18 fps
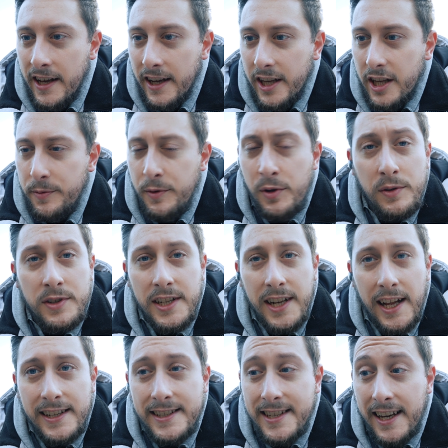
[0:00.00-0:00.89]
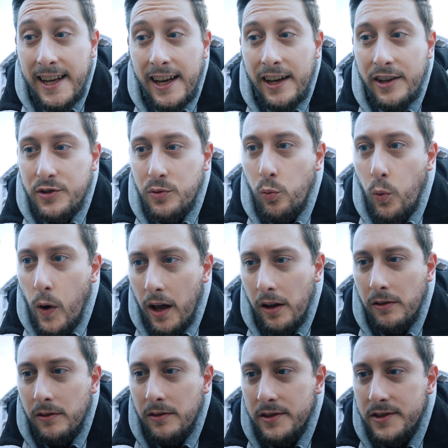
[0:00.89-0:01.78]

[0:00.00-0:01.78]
Community Day ticket as well,